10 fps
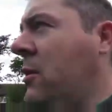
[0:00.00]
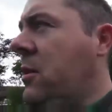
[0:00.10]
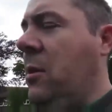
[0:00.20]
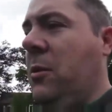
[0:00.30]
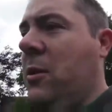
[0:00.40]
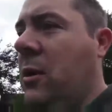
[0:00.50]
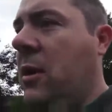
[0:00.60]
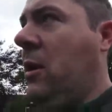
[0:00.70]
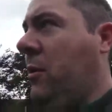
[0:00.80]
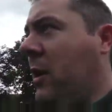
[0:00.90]
So
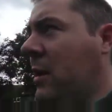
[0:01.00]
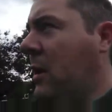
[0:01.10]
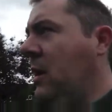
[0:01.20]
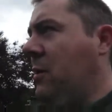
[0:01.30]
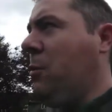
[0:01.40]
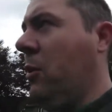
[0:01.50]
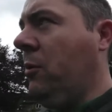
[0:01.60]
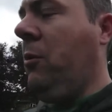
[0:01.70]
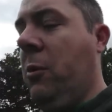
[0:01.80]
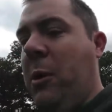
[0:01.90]
I think it needs
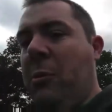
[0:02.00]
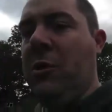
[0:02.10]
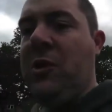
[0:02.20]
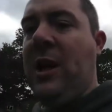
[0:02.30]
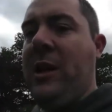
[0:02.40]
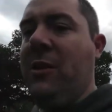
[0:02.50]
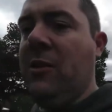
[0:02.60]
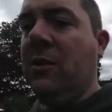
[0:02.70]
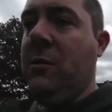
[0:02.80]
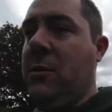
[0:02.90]
one bit more
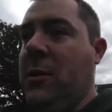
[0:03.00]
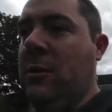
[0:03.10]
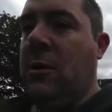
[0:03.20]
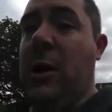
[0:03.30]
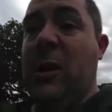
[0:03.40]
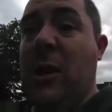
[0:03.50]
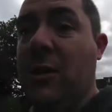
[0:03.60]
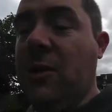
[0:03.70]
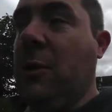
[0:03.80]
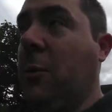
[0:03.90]
challenge, like
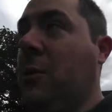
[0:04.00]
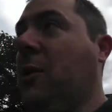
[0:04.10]
Dark Souls.